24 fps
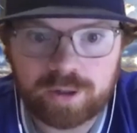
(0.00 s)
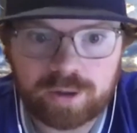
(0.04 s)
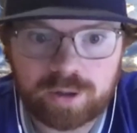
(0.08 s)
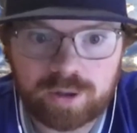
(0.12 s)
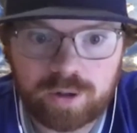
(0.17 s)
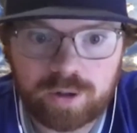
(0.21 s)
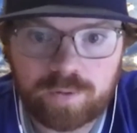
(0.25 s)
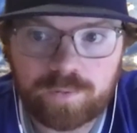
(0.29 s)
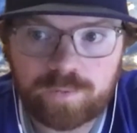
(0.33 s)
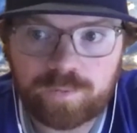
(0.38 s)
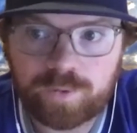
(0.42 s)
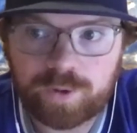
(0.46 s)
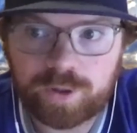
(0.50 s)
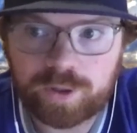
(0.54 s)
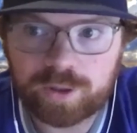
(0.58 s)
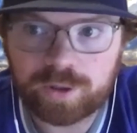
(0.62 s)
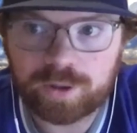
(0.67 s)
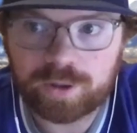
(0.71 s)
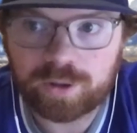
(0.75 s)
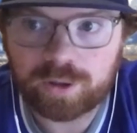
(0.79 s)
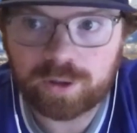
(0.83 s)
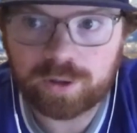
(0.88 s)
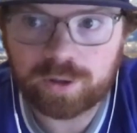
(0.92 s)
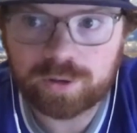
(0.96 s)
Go
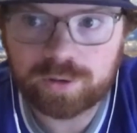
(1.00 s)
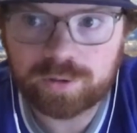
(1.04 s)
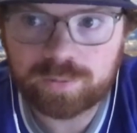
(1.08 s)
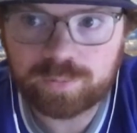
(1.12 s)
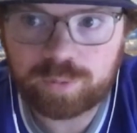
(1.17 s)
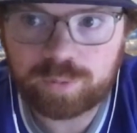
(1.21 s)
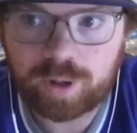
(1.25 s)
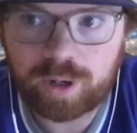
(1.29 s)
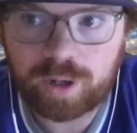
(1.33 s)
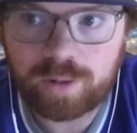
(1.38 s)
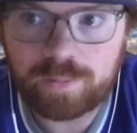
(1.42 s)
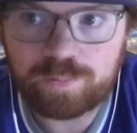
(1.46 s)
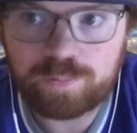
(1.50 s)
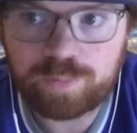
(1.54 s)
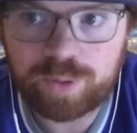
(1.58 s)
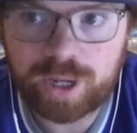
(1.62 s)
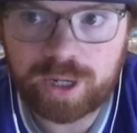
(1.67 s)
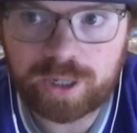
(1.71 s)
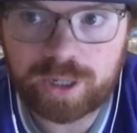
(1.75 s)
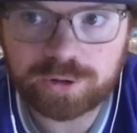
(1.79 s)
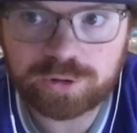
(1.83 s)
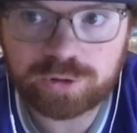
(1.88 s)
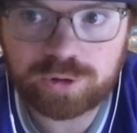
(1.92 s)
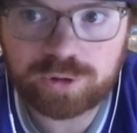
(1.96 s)
figure. Probably
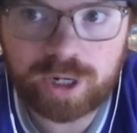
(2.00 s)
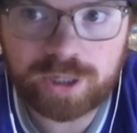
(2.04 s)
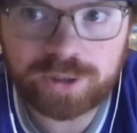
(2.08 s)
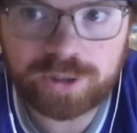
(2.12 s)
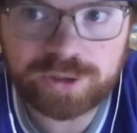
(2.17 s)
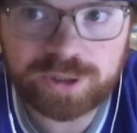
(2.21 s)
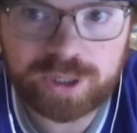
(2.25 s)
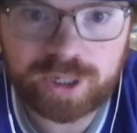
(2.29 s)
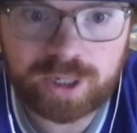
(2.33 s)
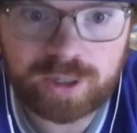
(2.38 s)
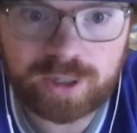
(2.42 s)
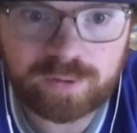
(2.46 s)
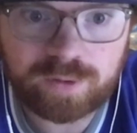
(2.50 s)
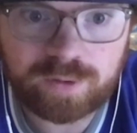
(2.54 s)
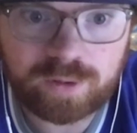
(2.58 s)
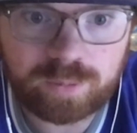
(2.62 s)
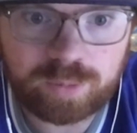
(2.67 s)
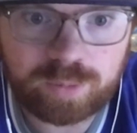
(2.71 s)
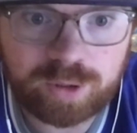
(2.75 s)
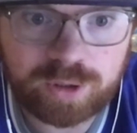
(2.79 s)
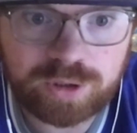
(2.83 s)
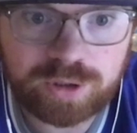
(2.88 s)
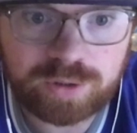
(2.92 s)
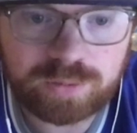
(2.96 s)
banging trash cans on the
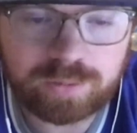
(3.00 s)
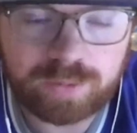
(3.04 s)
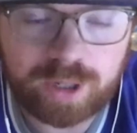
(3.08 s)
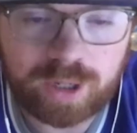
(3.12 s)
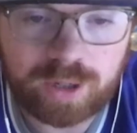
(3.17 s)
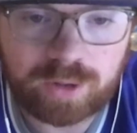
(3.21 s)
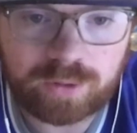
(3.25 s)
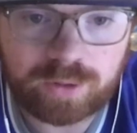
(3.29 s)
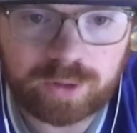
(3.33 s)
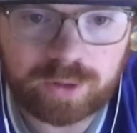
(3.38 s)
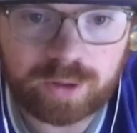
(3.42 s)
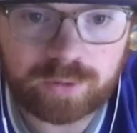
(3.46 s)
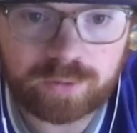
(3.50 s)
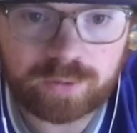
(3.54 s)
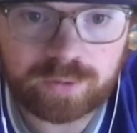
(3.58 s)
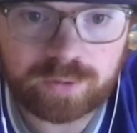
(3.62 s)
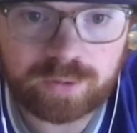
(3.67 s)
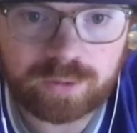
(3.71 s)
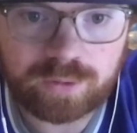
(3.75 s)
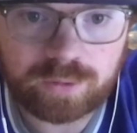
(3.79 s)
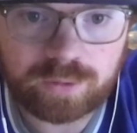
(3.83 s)
pitching mound there too.